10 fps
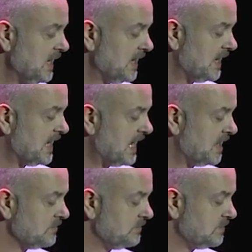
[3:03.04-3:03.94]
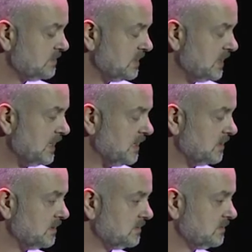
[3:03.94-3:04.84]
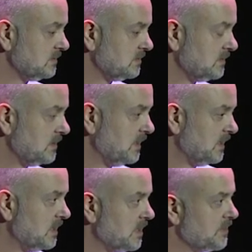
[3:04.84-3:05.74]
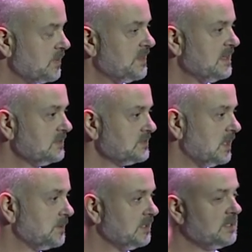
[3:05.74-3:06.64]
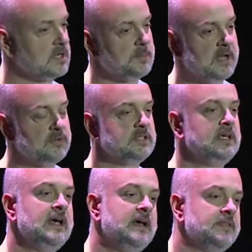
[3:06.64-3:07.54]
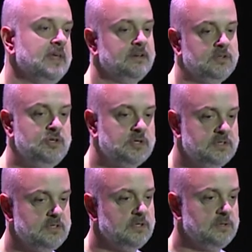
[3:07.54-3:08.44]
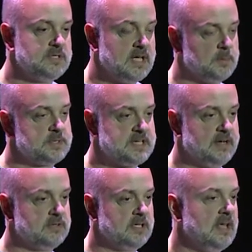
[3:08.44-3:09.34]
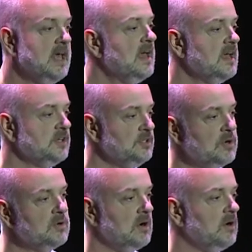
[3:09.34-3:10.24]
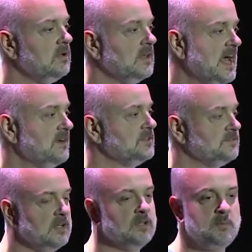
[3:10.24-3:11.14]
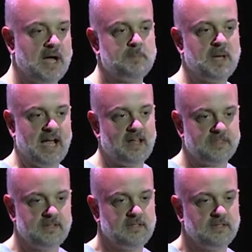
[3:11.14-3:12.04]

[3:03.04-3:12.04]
And I have uh, three things that I'm going to talk about that you can do to help us out. You don't all have to follow my path.